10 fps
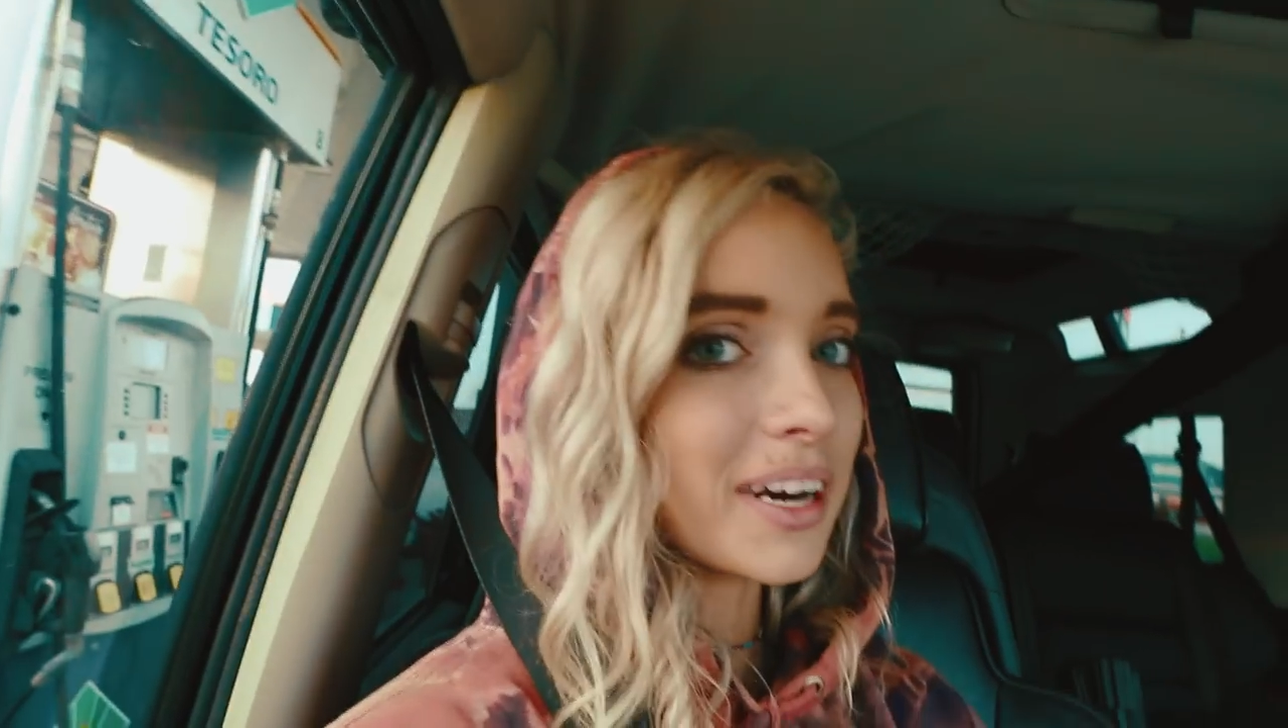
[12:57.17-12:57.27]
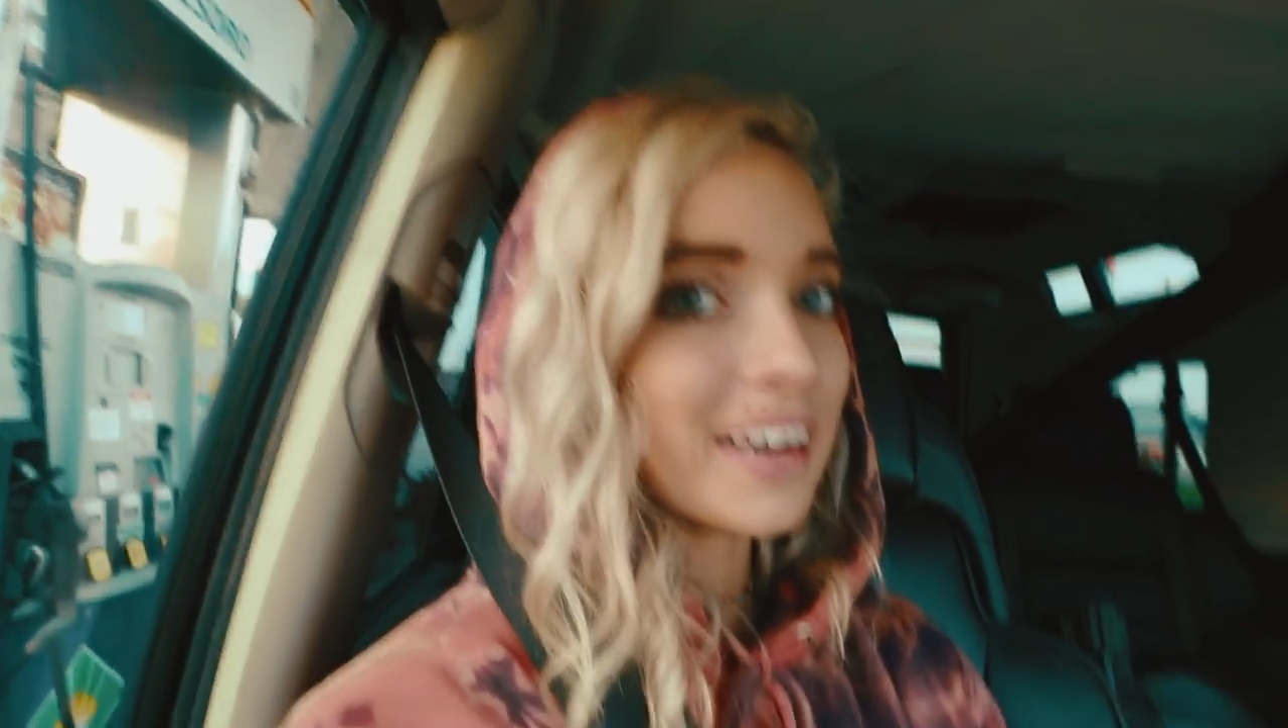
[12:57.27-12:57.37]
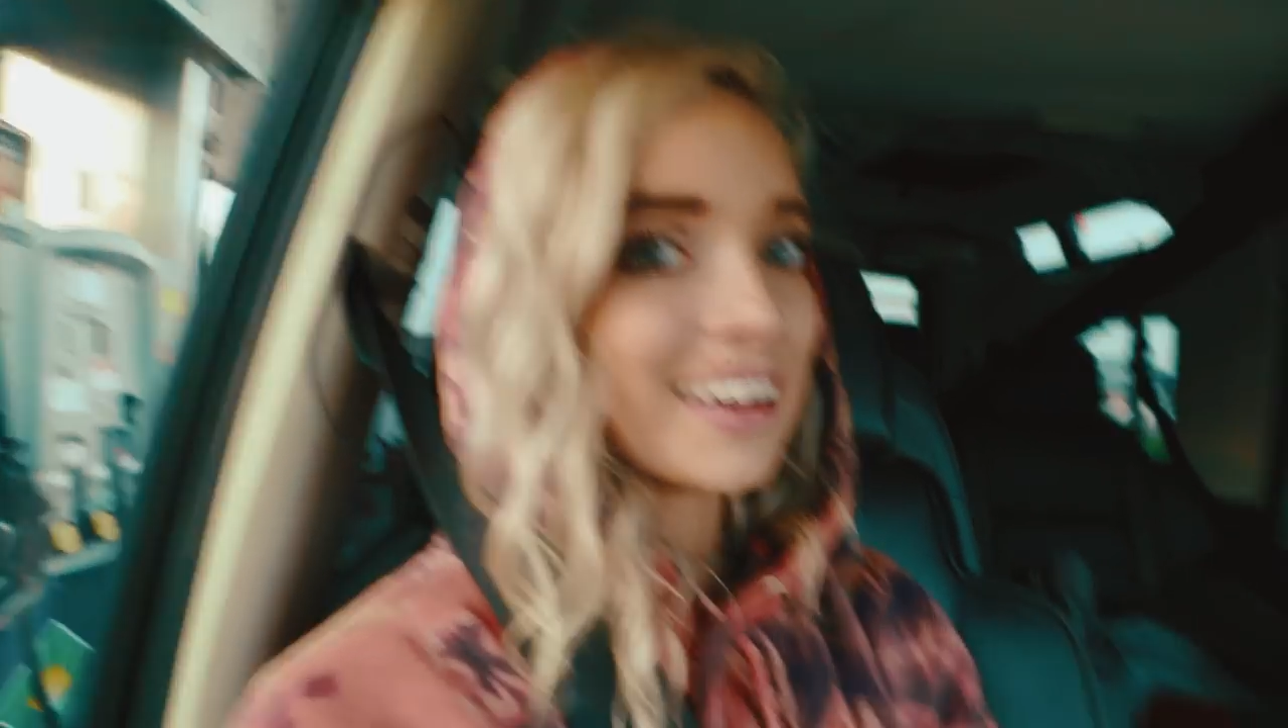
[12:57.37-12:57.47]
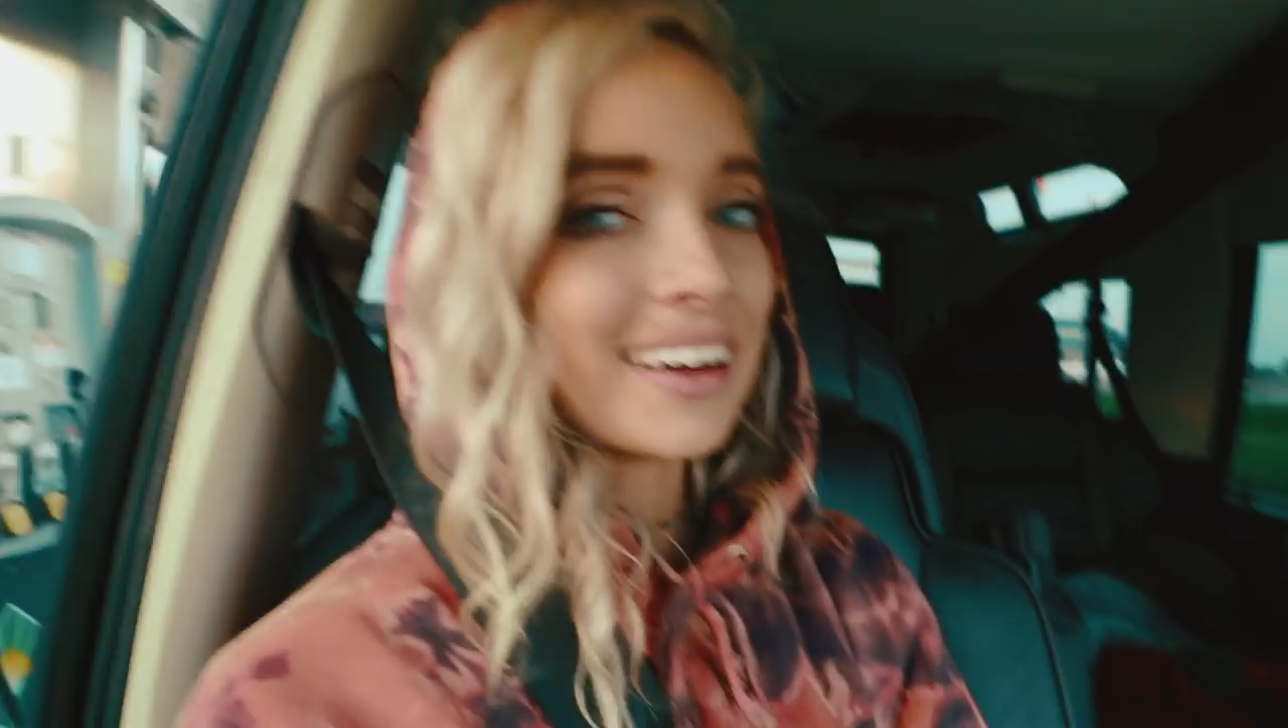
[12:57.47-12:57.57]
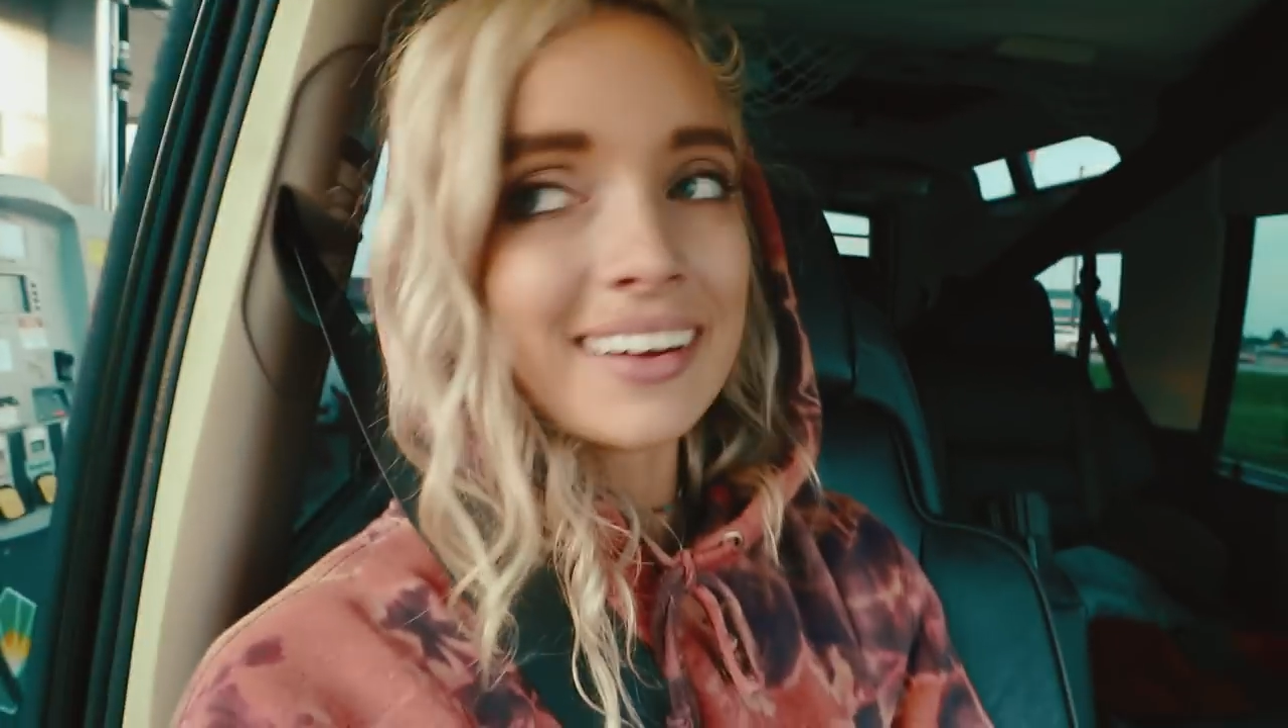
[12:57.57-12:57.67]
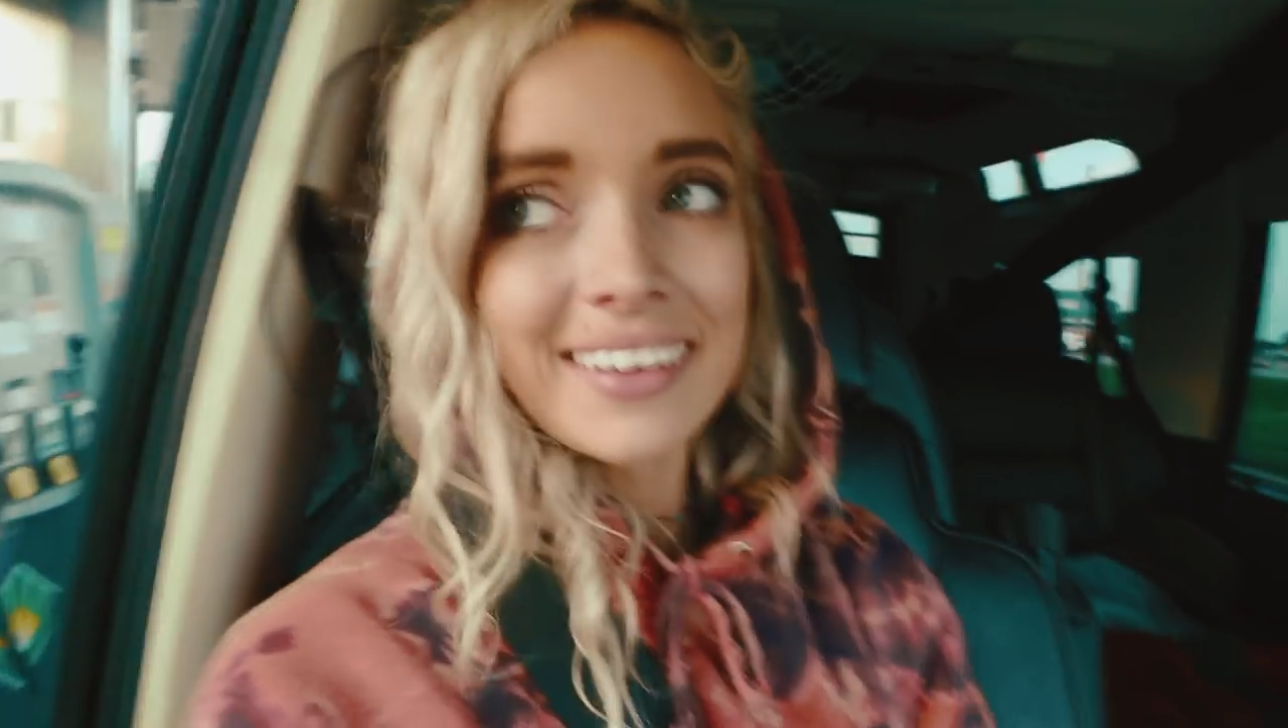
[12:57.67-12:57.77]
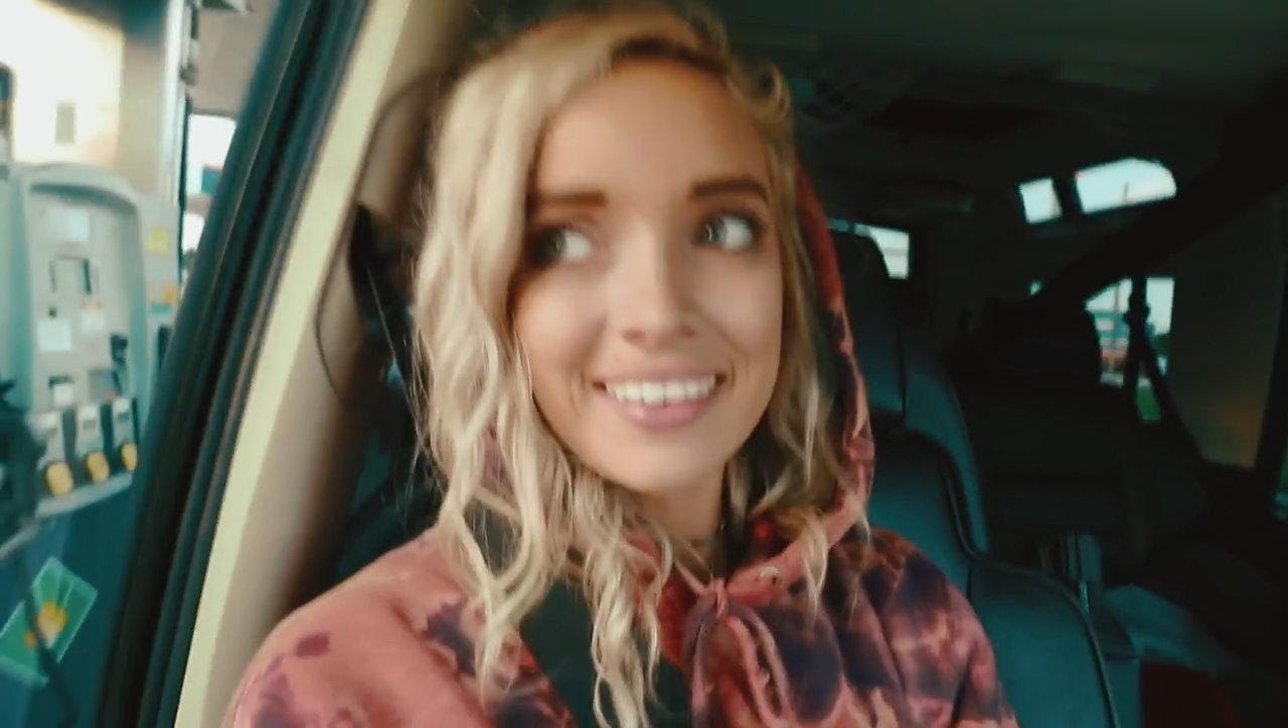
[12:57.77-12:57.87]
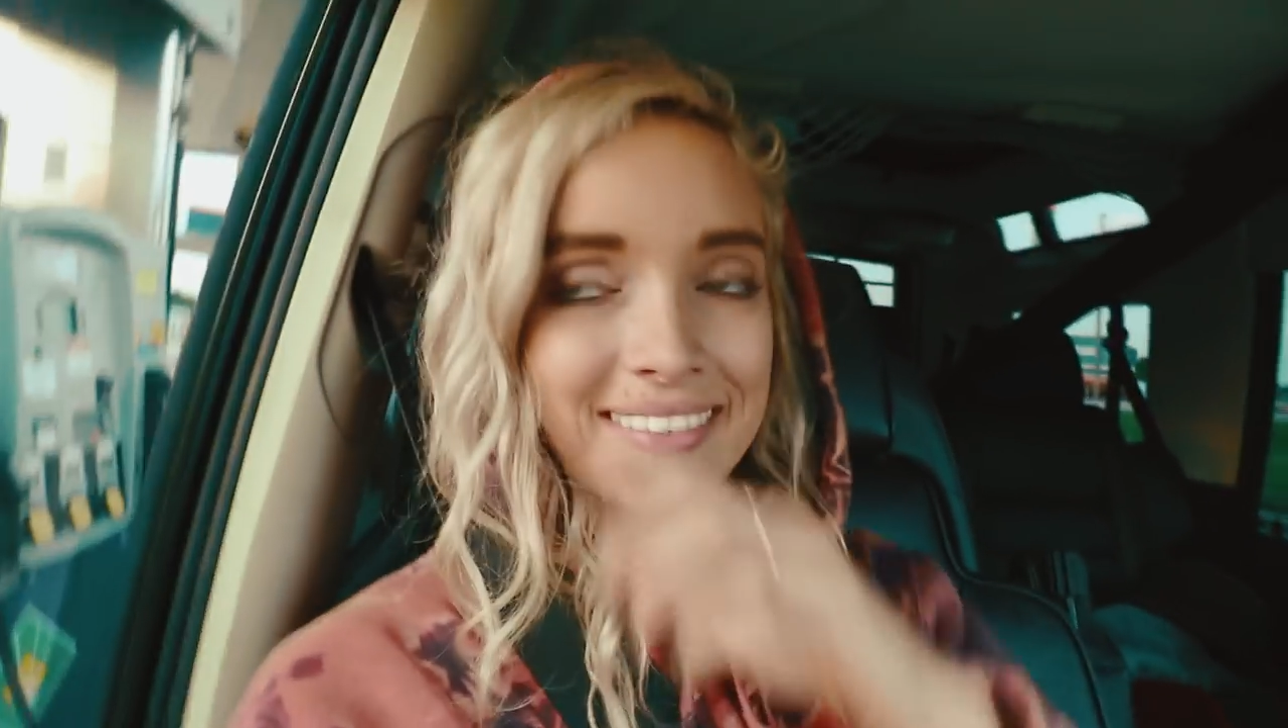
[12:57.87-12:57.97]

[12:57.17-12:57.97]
gonna